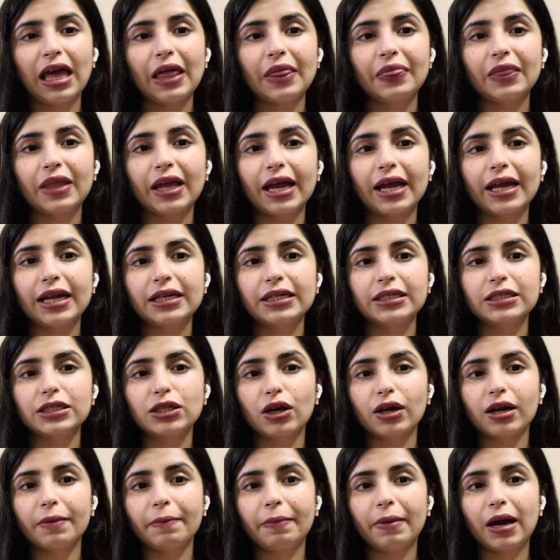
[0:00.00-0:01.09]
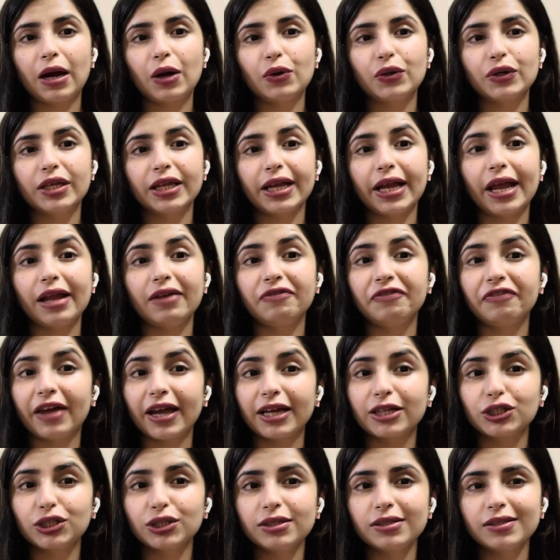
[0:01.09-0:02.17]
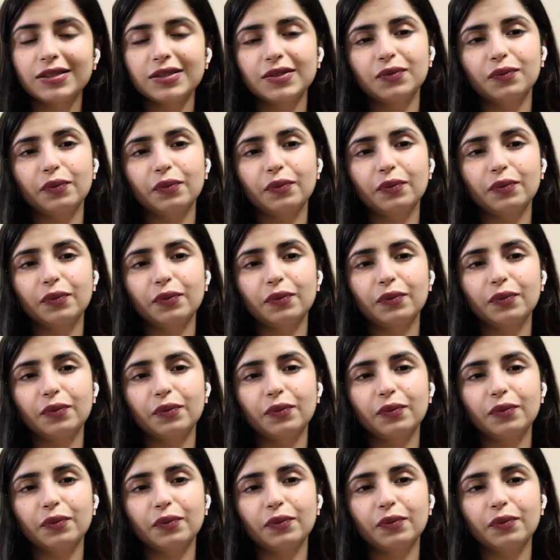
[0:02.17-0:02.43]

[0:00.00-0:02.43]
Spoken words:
Then talk about the infections,